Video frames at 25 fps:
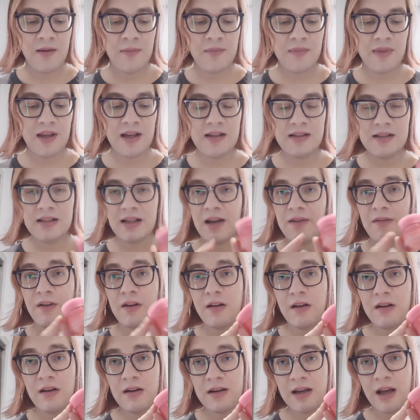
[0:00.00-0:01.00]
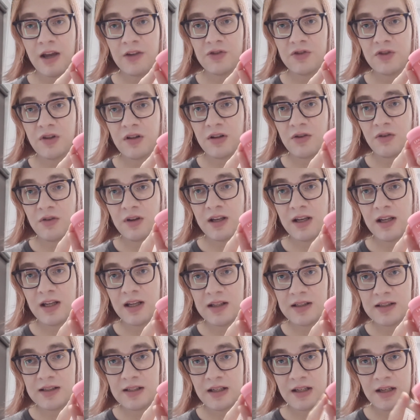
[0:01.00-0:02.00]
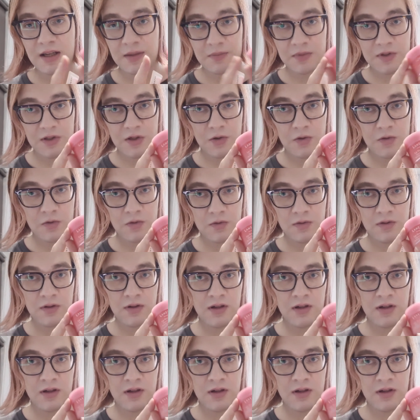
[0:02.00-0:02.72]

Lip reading: These have a lot of natural ingredients in them too.